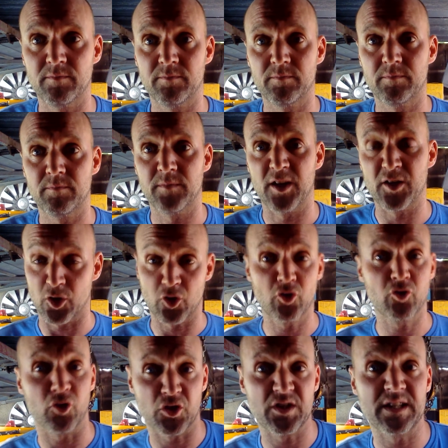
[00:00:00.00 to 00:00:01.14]
As a
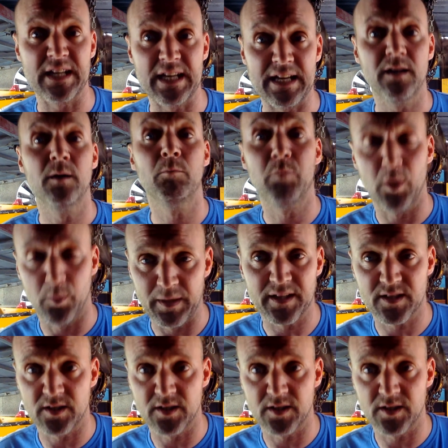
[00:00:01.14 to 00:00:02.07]
trustee public servant?